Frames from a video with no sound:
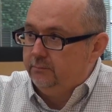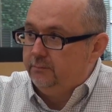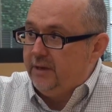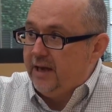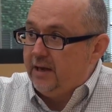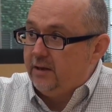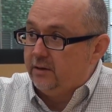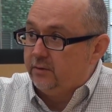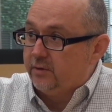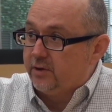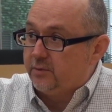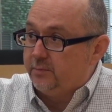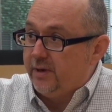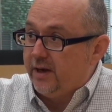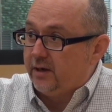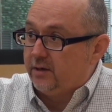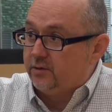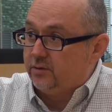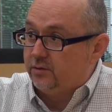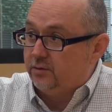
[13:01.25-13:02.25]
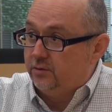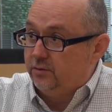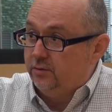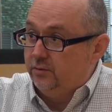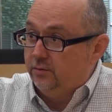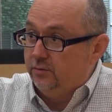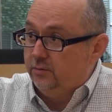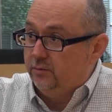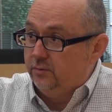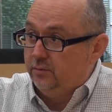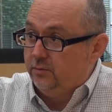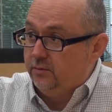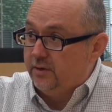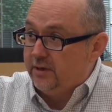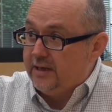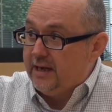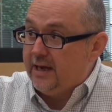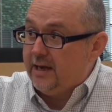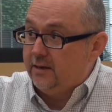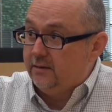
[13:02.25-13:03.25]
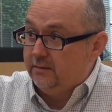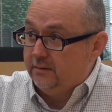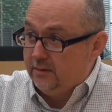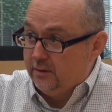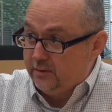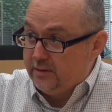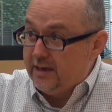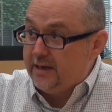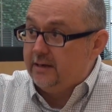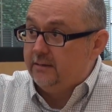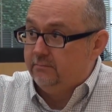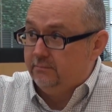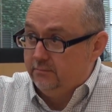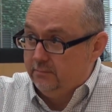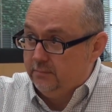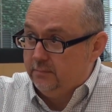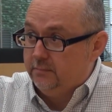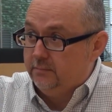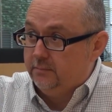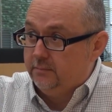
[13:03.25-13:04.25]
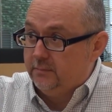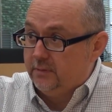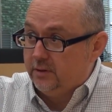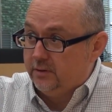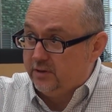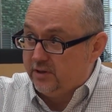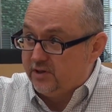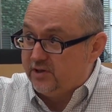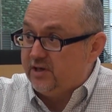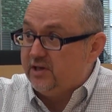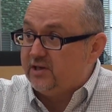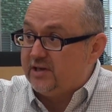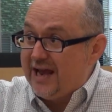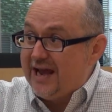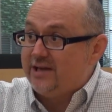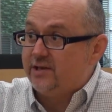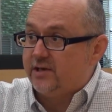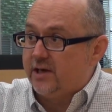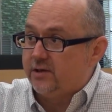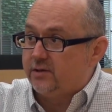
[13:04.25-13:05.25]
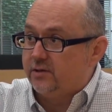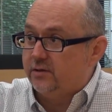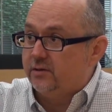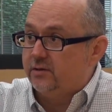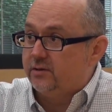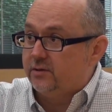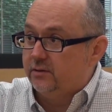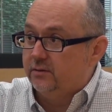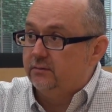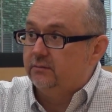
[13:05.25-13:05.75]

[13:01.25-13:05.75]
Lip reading: pay their respects to the dead, their deceased ancestors.